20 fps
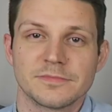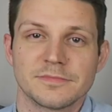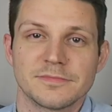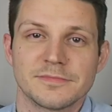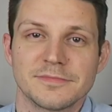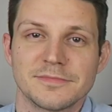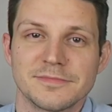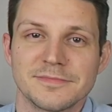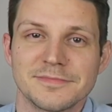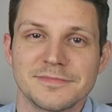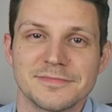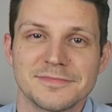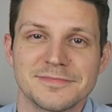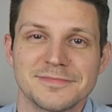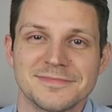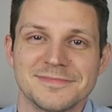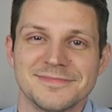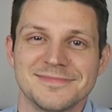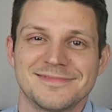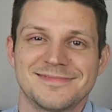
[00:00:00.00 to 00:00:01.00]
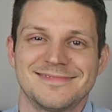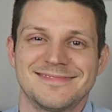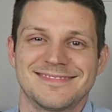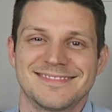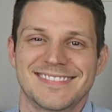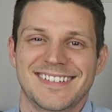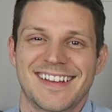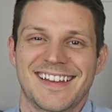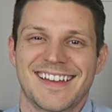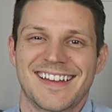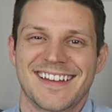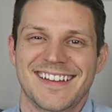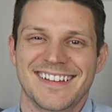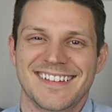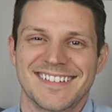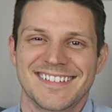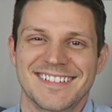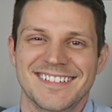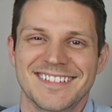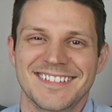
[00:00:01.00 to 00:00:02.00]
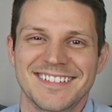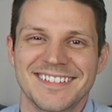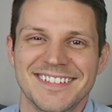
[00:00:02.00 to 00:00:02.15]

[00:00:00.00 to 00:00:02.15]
This person isn't speaking.